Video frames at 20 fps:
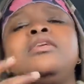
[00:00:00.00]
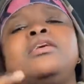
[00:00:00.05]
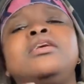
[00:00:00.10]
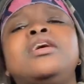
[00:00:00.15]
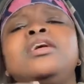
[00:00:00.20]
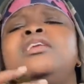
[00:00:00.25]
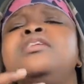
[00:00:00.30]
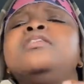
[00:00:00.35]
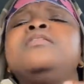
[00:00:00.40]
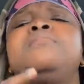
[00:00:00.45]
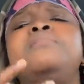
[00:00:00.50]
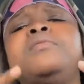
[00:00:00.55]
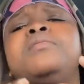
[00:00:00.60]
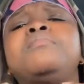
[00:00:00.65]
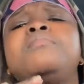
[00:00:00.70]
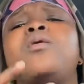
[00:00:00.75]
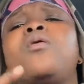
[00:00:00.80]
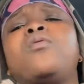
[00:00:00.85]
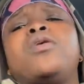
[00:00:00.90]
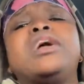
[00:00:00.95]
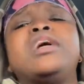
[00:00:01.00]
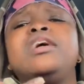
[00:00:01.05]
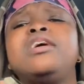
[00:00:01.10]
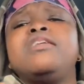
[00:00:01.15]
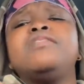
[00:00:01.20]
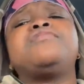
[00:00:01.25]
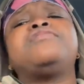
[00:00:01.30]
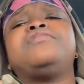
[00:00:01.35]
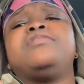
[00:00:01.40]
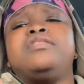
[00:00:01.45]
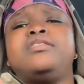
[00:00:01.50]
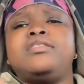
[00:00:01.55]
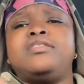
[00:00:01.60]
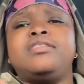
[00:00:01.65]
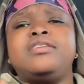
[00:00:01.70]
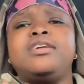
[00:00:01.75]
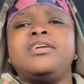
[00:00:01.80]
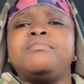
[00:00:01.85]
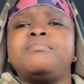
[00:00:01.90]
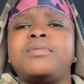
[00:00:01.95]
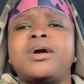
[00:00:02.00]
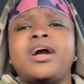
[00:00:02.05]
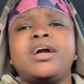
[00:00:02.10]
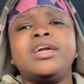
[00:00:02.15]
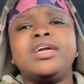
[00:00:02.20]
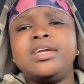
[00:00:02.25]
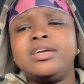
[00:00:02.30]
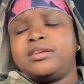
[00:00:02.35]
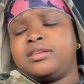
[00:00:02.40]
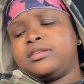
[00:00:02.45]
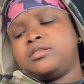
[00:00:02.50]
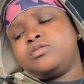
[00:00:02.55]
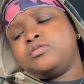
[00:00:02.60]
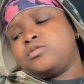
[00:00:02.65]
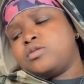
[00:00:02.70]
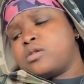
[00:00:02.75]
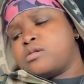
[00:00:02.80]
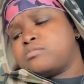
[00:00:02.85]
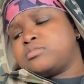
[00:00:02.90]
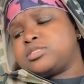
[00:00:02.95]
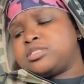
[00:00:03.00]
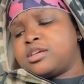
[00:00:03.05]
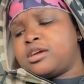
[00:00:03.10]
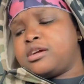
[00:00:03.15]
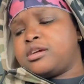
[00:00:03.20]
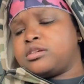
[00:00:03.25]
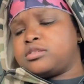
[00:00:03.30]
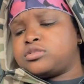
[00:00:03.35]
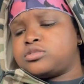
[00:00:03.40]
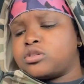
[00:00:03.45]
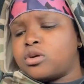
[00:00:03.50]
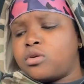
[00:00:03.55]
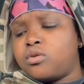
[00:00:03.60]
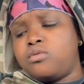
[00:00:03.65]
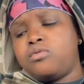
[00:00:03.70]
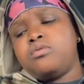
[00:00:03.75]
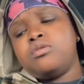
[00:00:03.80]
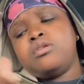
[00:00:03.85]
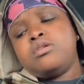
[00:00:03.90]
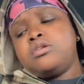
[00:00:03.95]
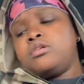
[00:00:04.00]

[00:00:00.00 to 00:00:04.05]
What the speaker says: a little bit more healthy in my eating. You know what I'm saying? So,